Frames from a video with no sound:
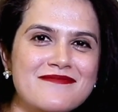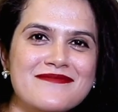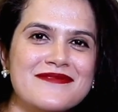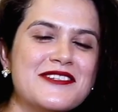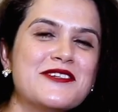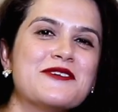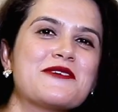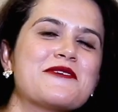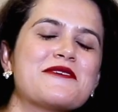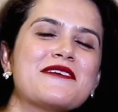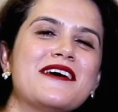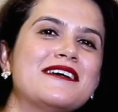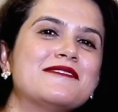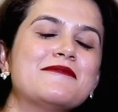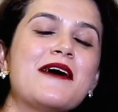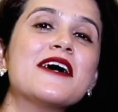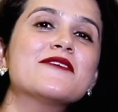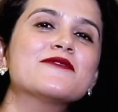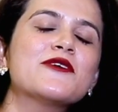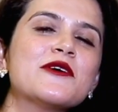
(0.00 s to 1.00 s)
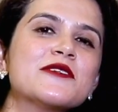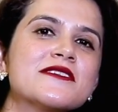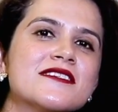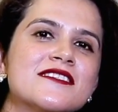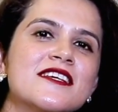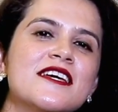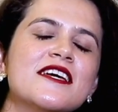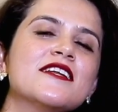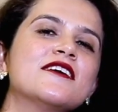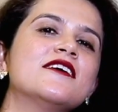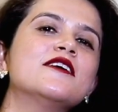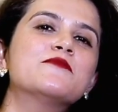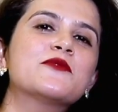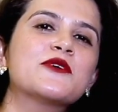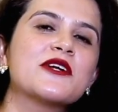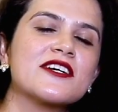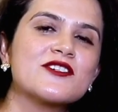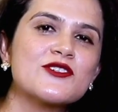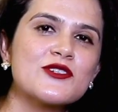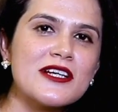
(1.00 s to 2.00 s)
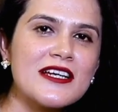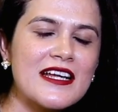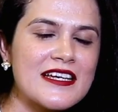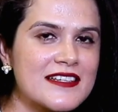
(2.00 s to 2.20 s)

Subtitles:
you know, I have not seen a production